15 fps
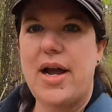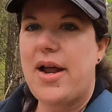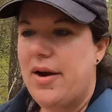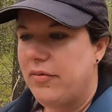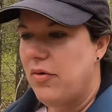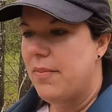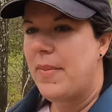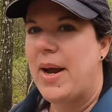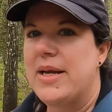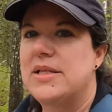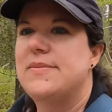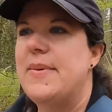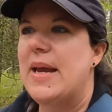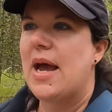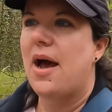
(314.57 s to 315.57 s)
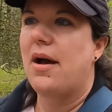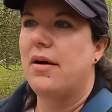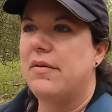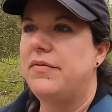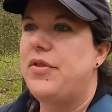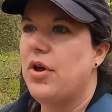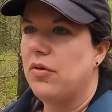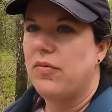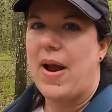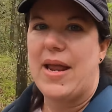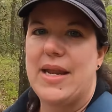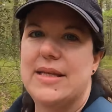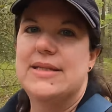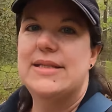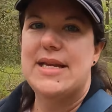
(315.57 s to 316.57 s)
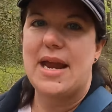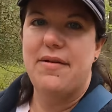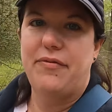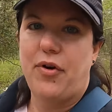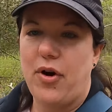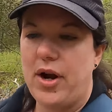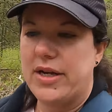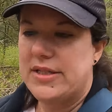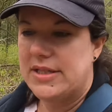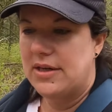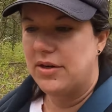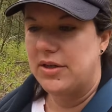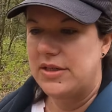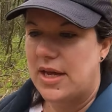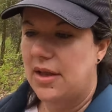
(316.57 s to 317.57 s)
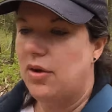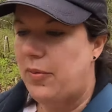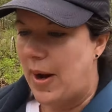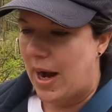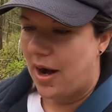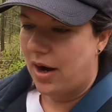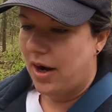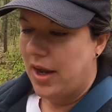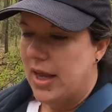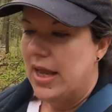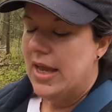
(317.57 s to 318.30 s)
kind of reminds me of the Redden State Forest here in Delaware,